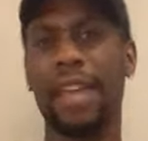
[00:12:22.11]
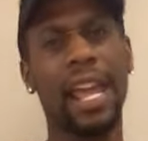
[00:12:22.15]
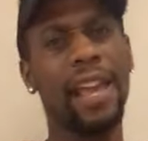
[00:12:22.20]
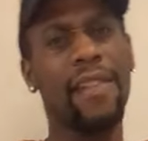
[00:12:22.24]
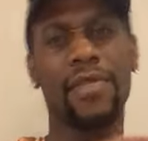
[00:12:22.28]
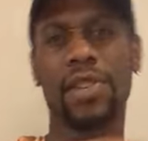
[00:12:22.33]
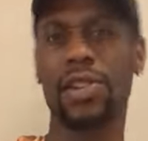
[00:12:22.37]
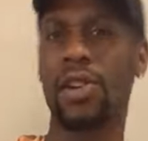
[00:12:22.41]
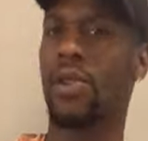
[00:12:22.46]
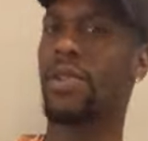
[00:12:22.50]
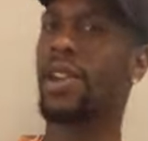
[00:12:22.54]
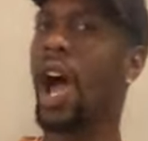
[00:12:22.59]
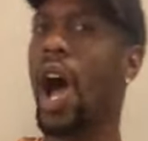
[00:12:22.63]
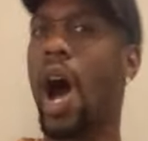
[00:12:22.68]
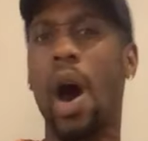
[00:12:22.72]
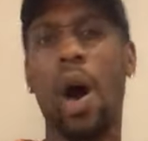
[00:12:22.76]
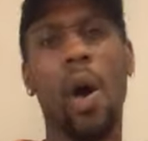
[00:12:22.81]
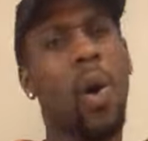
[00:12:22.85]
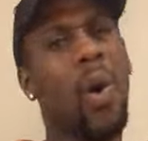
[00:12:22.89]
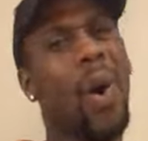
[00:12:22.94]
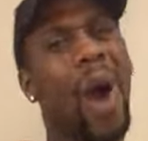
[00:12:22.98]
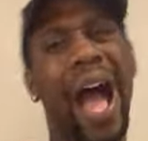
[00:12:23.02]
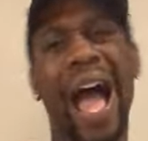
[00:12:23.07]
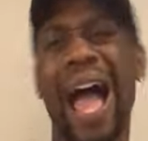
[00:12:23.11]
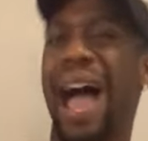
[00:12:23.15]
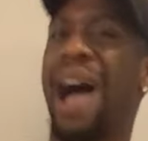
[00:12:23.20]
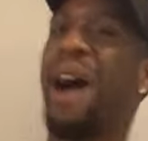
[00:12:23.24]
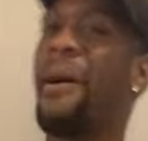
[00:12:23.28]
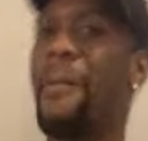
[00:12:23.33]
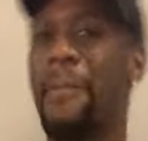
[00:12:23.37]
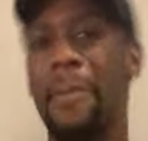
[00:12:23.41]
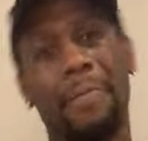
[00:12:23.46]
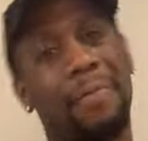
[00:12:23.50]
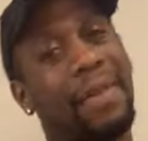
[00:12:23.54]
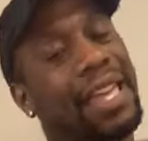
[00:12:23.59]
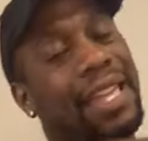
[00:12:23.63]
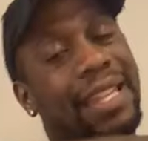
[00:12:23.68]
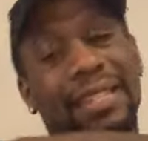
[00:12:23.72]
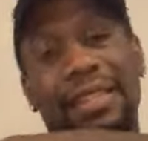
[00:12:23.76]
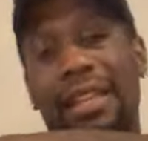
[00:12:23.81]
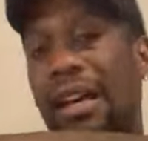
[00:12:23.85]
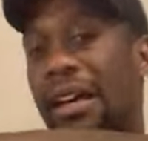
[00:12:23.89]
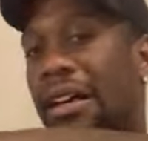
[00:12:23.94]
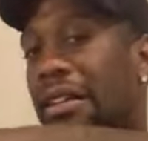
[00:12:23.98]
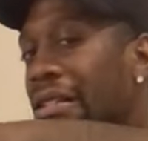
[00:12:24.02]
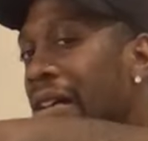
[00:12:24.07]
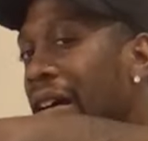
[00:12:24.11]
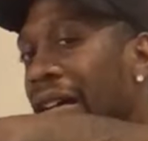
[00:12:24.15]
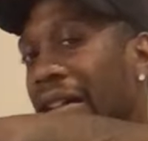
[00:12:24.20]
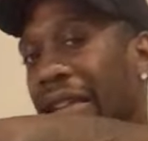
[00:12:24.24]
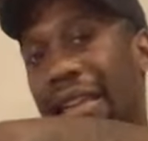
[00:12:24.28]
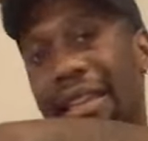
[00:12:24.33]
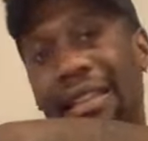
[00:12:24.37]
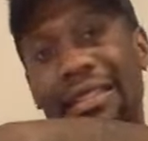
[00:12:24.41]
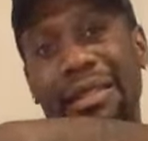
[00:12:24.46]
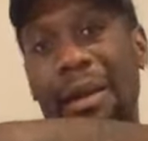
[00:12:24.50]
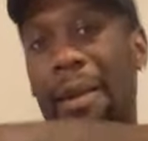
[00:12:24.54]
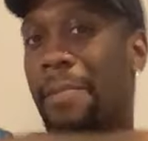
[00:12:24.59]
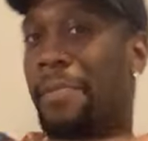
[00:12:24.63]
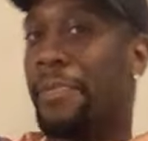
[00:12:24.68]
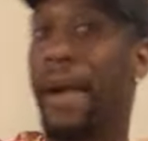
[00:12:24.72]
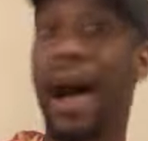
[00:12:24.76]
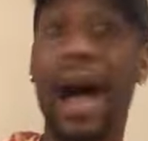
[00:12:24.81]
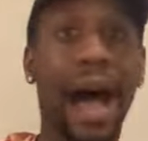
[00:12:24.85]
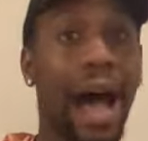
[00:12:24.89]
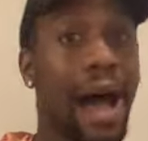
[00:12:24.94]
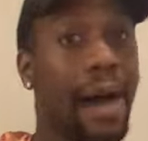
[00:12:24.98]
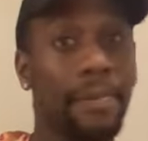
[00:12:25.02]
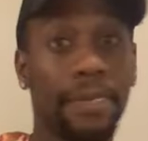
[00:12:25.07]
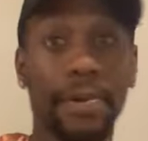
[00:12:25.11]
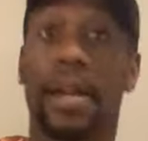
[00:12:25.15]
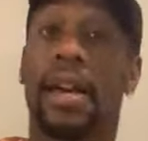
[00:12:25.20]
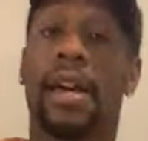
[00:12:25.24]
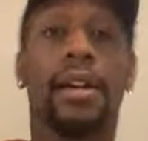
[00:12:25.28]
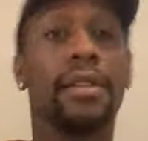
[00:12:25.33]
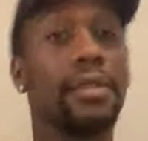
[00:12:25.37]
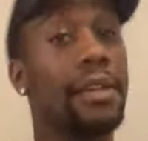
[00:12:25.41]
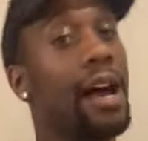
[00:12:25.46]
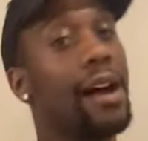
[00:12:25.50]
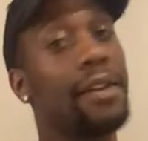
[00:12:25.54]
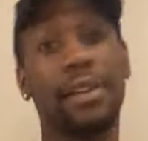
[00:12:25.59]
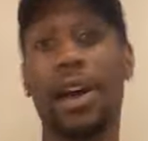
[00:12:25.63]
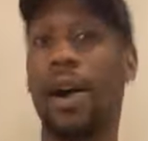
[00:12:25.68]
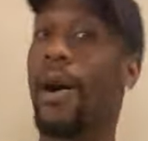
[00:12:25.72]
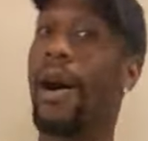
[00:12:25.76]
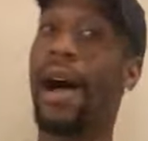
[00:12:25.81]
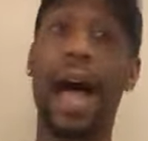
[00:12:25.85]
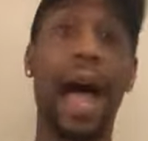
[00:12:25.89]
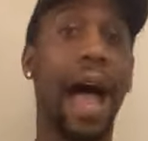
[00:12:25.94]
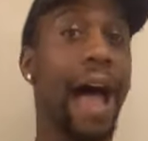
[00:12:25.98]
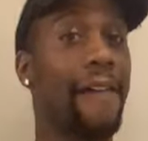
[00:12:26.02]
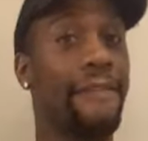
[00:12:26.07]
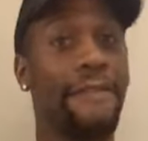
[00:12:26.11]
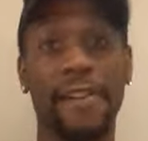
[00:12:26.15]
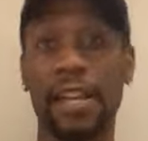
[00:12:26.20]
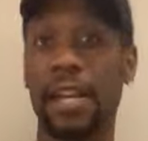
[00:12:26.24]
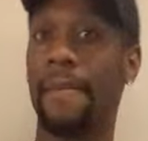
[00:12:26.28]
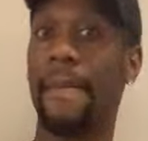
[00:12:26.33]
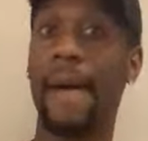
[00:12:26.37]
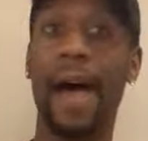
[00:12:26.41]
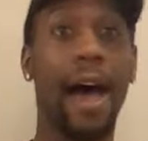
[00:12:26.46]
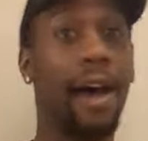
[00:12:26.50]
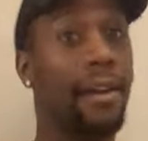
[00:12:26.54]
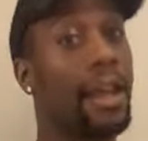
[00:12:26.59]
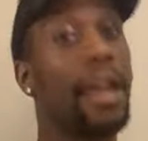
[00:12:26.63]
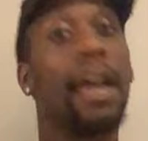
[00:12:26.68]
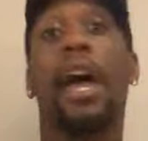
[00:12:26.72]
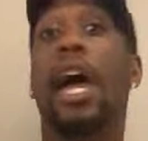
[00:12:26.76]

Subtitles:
Even though the whole album is a bop. Y'all know how I feel about it.